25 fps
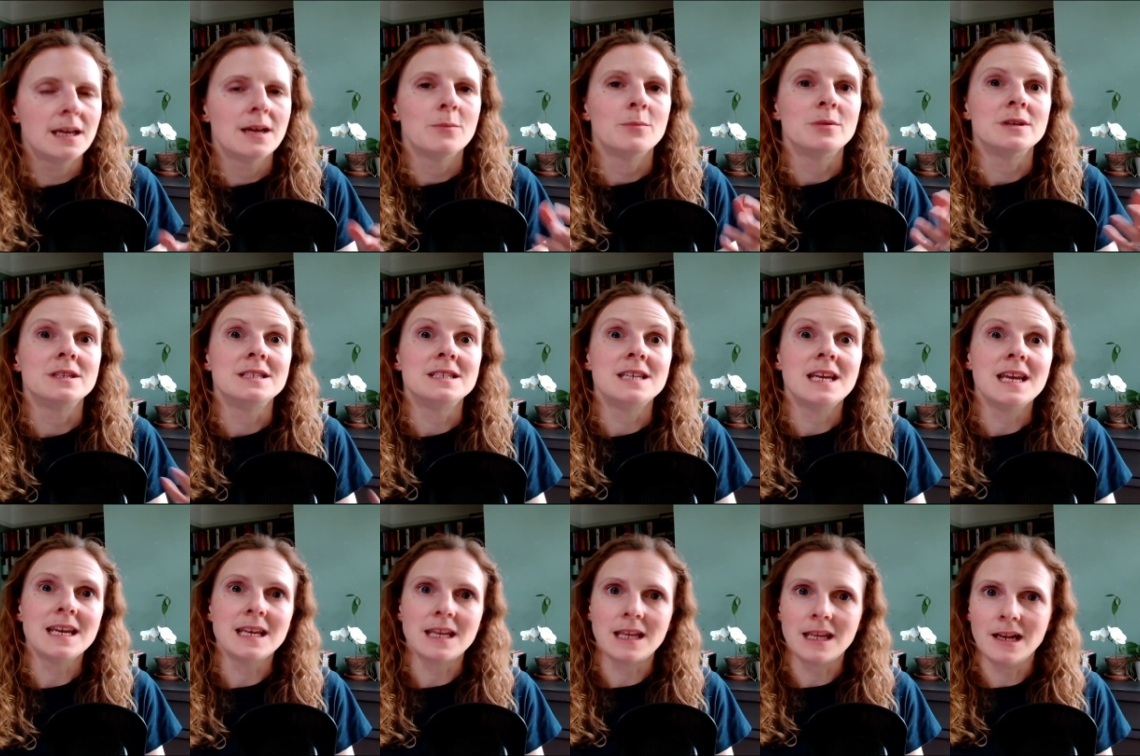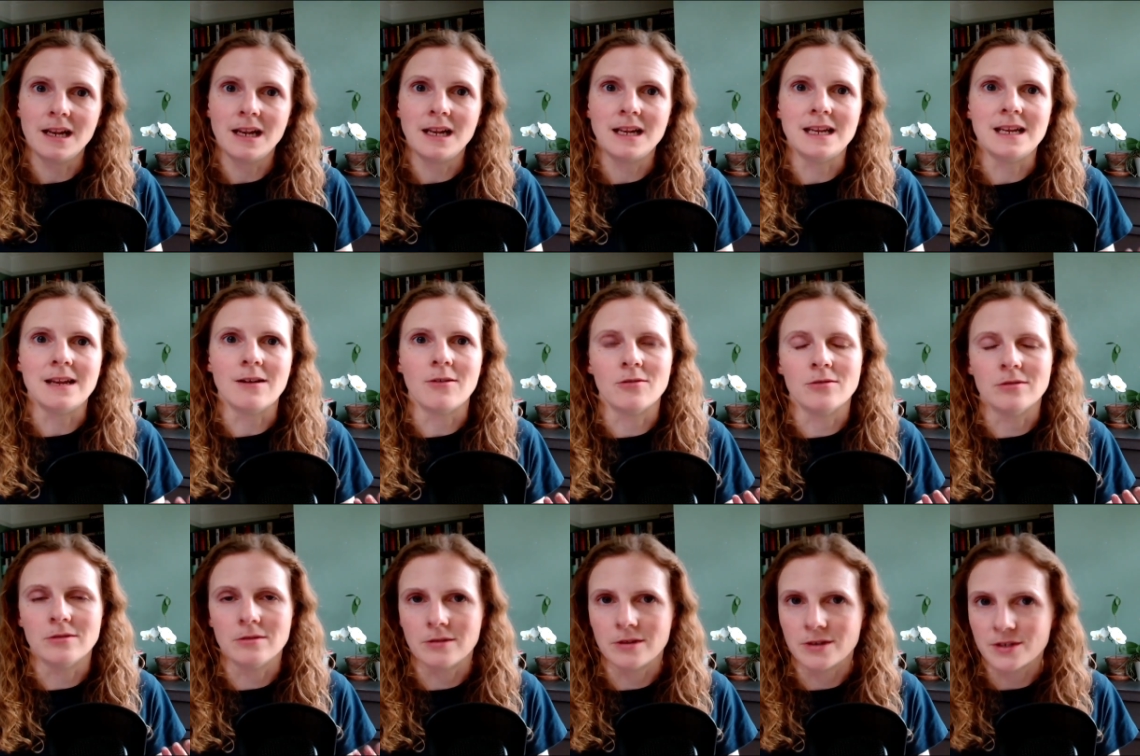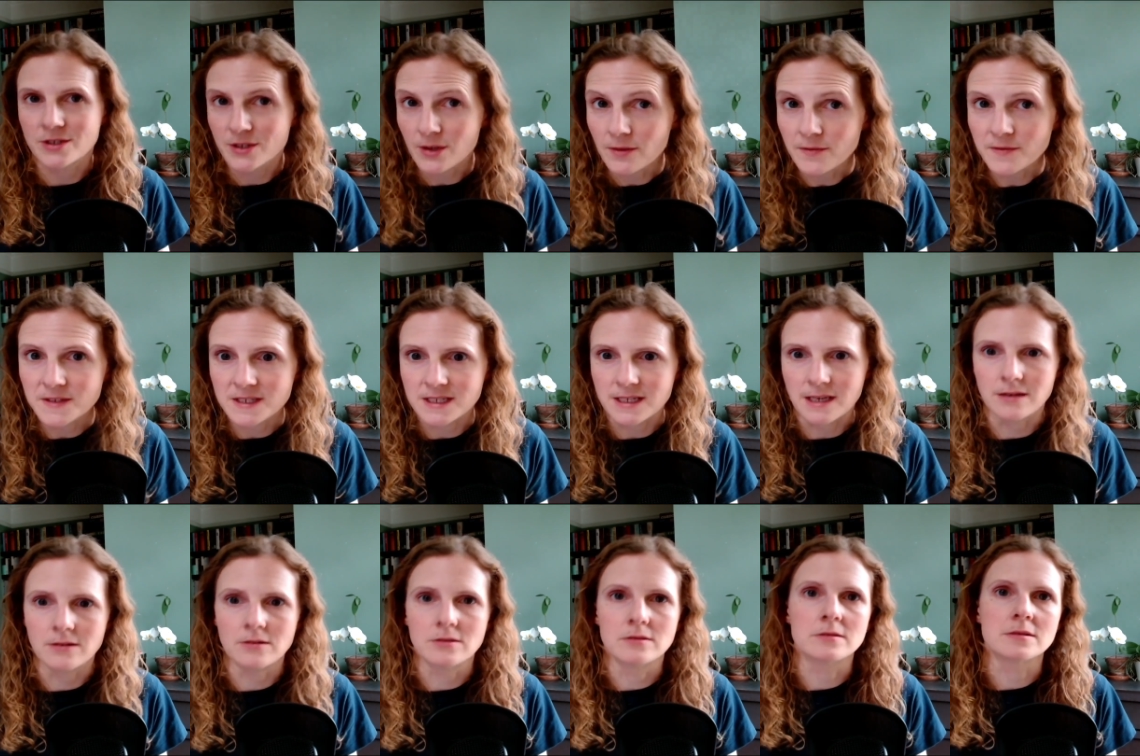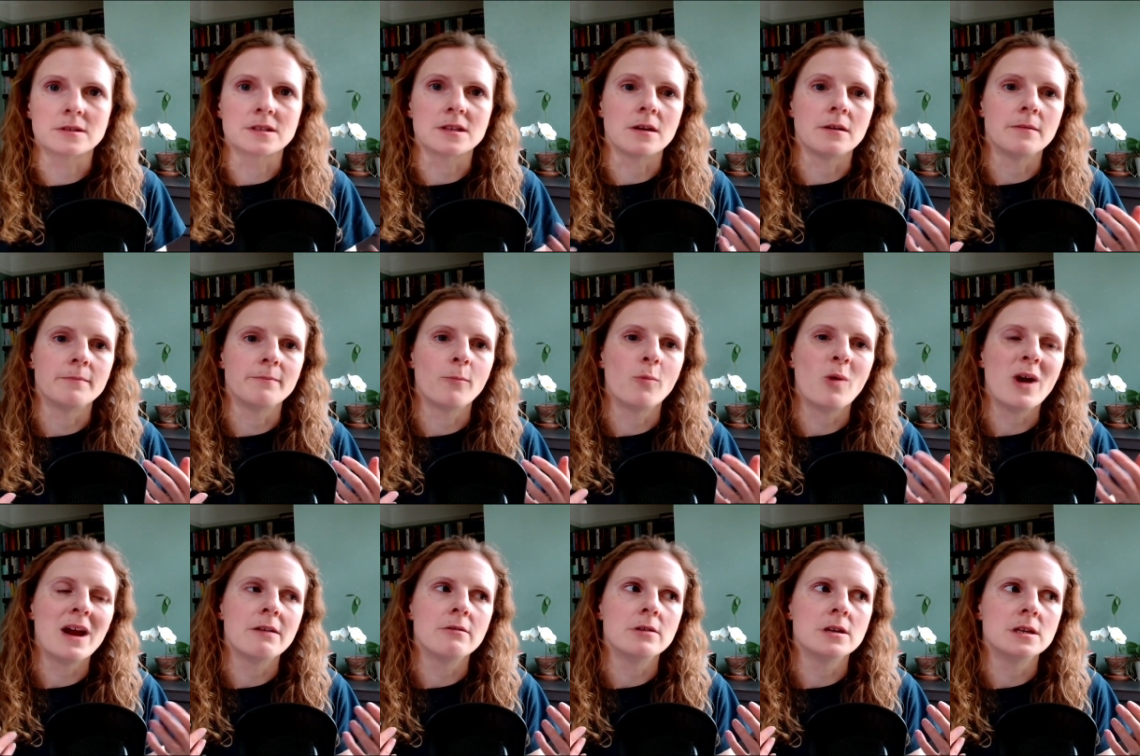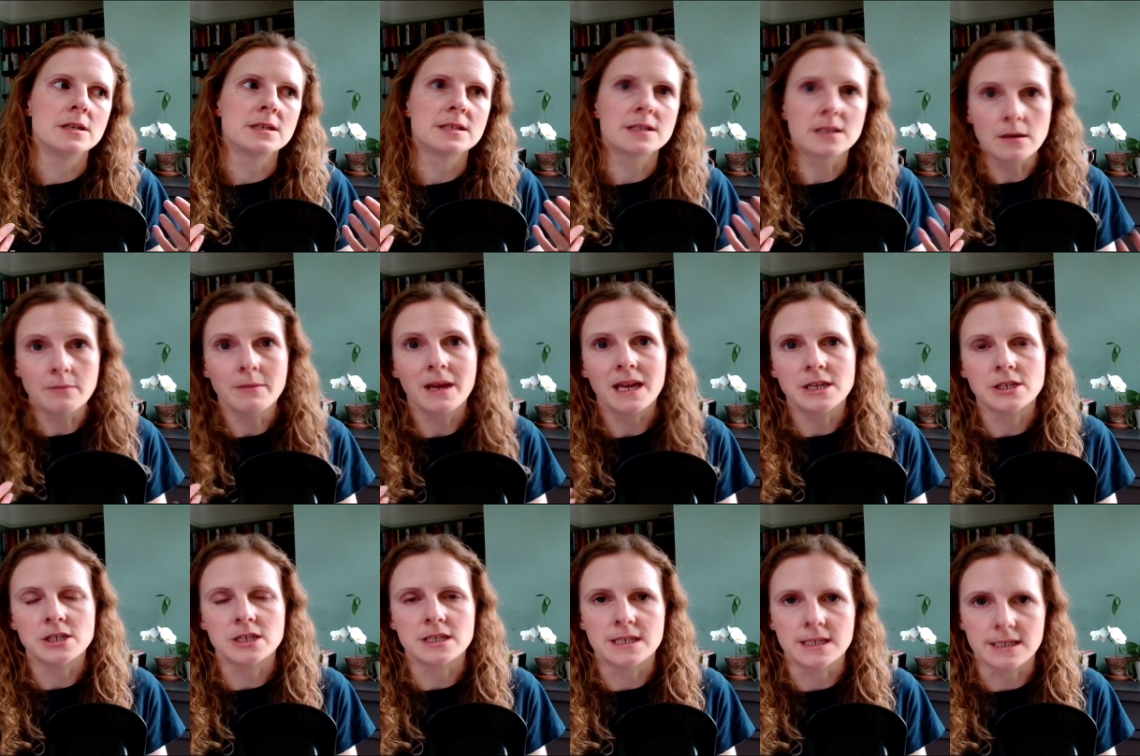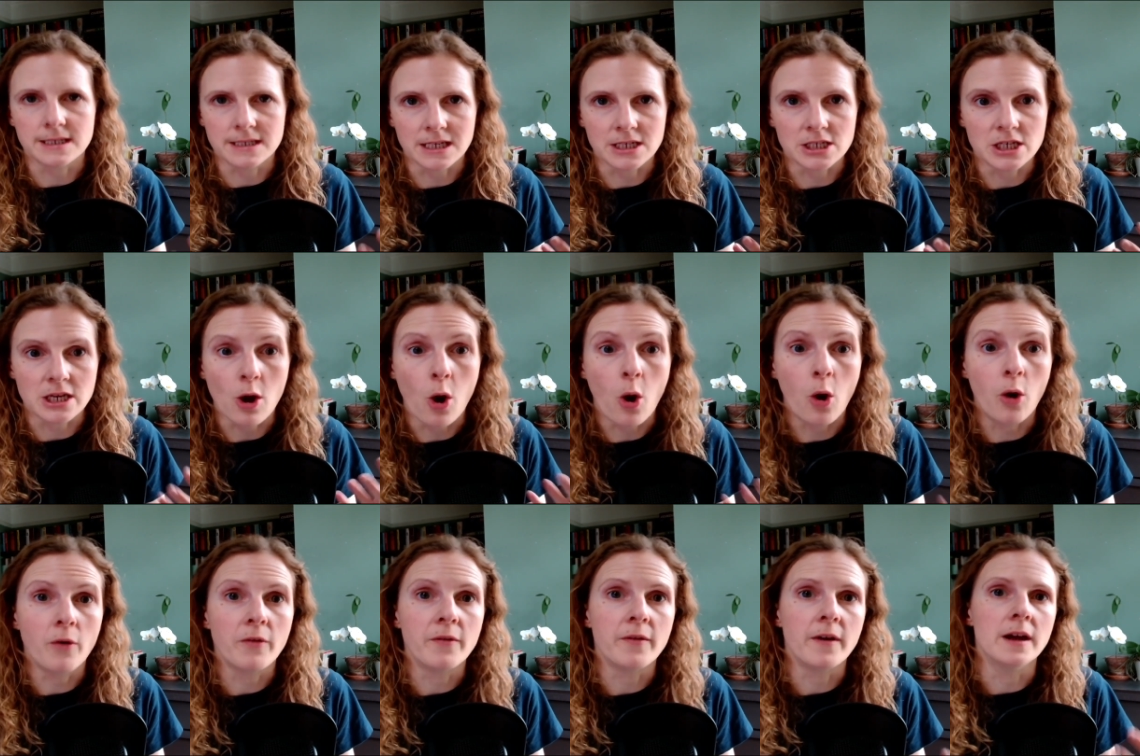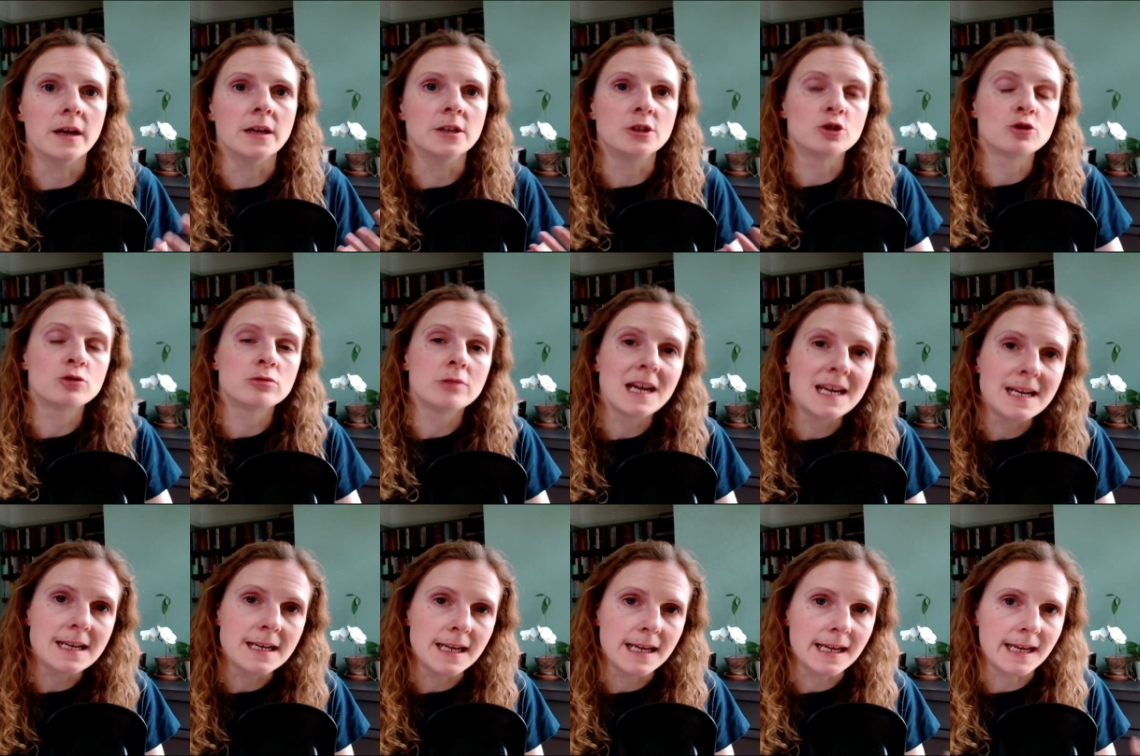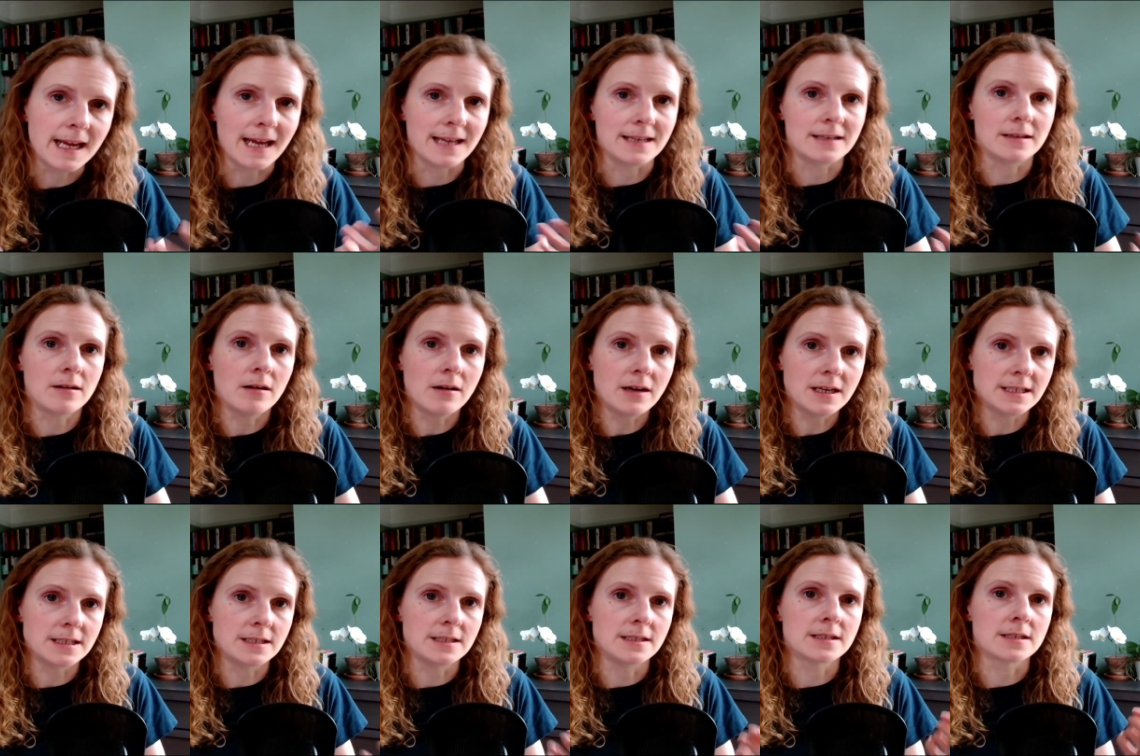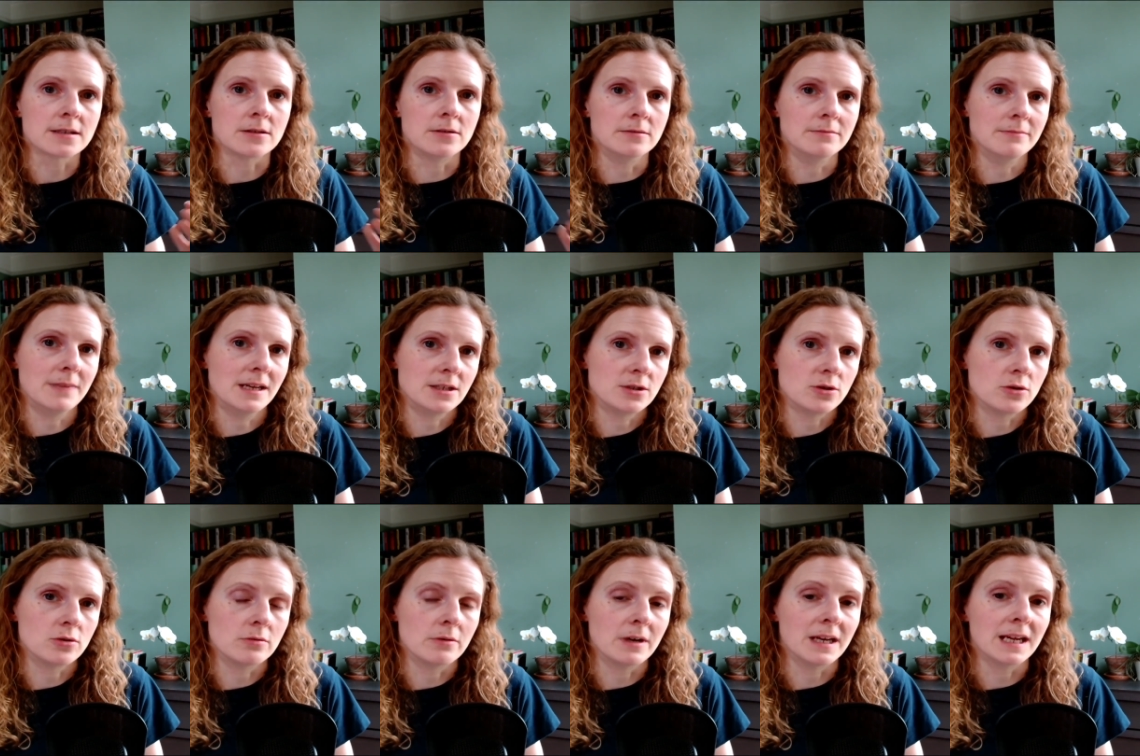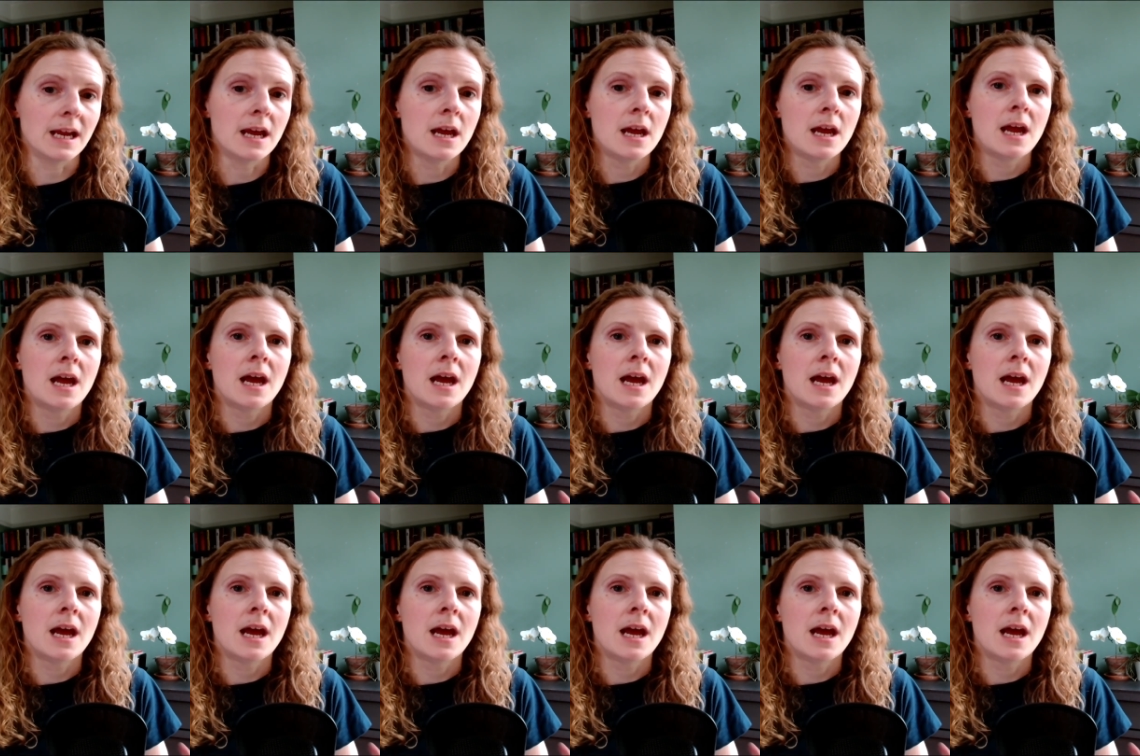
particularly on soft skills, whereas some agencies actually offer training and guidance on mentoring,